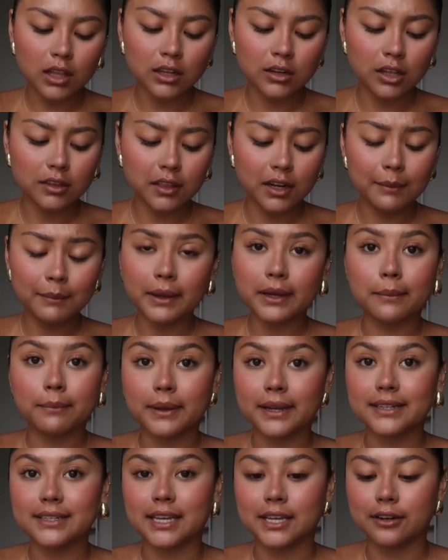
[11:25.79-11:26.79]
Not that I'm like a
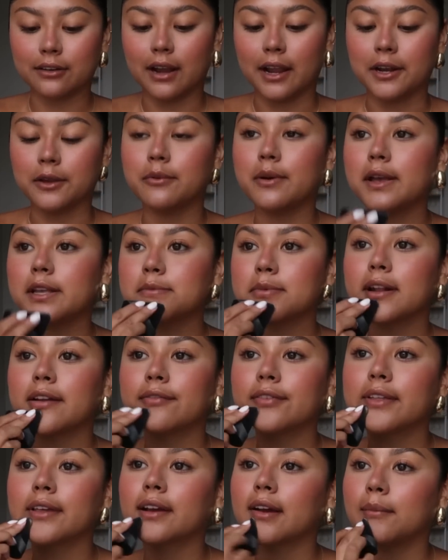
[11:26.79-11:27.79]
big dater anyways, but I
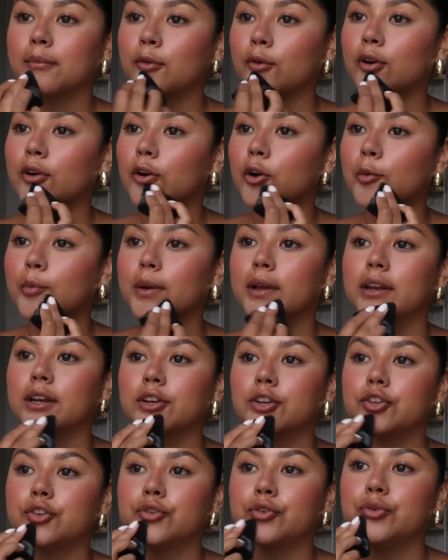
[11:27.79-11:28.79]
feel like I'm more
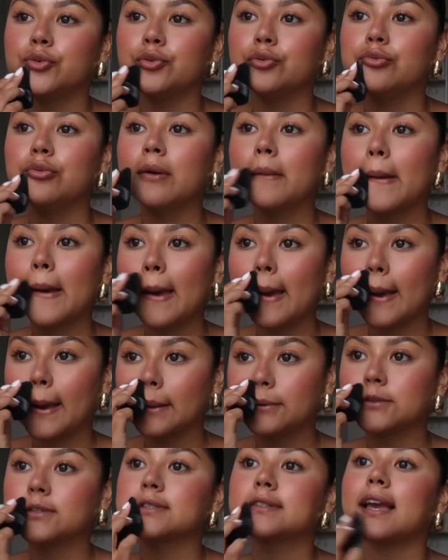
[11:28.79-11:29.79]
open to
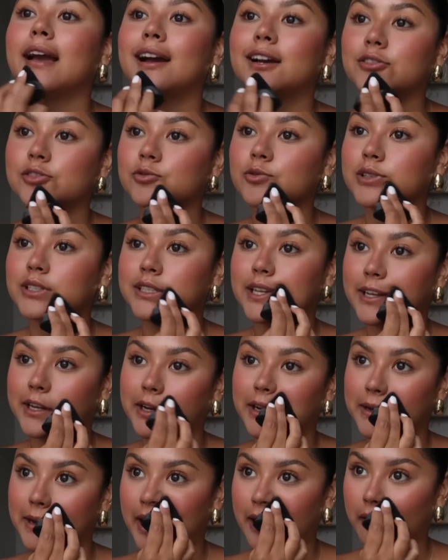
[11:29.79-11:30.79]
just casually
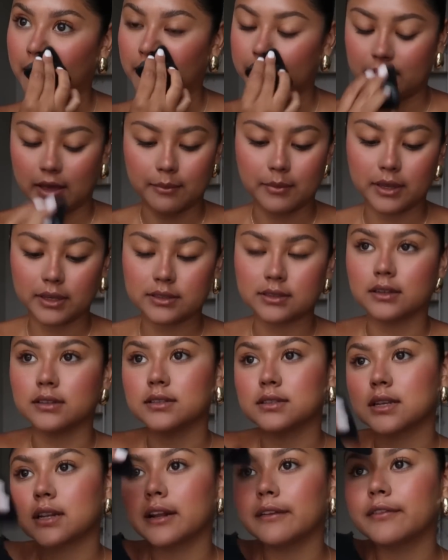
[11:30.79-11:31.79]
dating now, if that makes
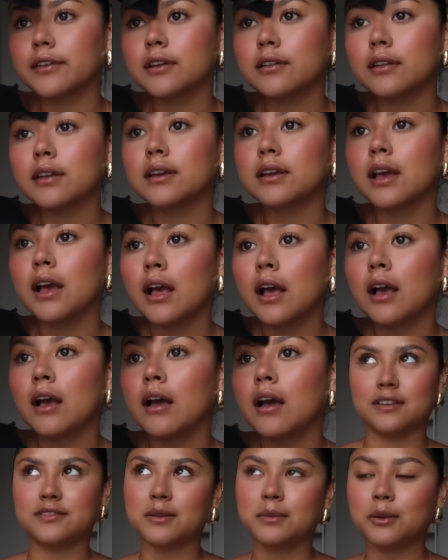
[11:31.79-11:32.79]
sense. And I feel like
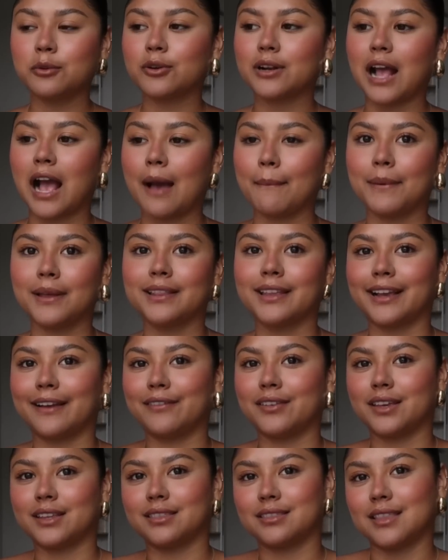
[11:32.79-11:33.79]
if something were to happen, like I
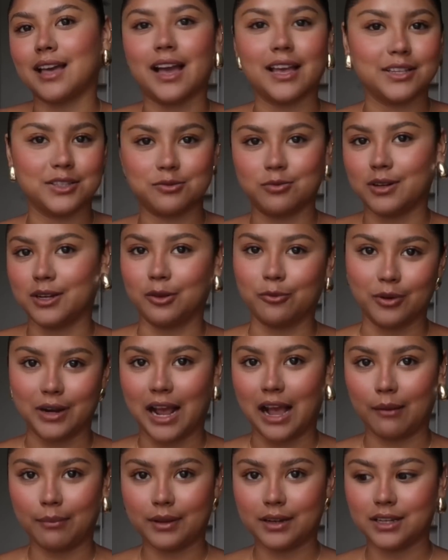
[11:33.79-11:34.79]
feel like that is when it would
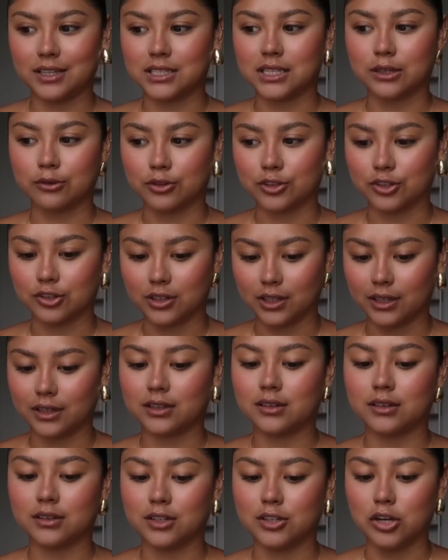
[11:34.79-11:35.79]
happen, is like when you're like
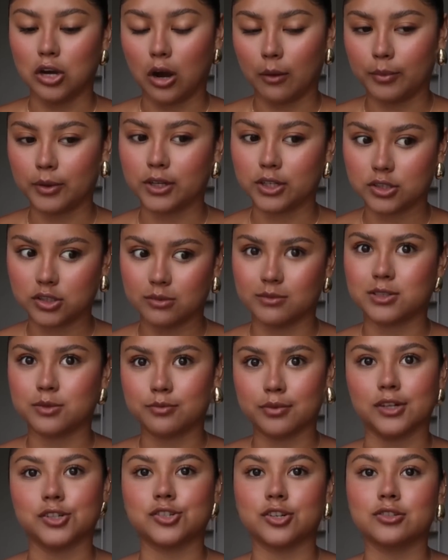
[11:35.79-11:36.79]
not putting so much
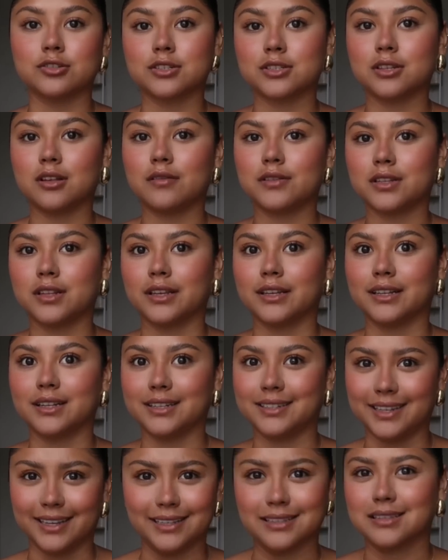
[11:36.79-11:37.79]
pressure on yourself to like
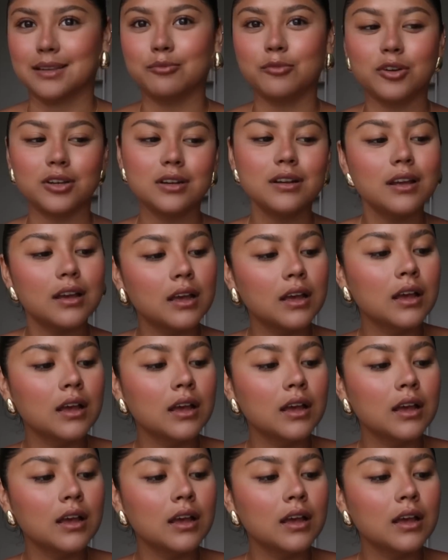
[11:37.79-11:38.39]
date someone.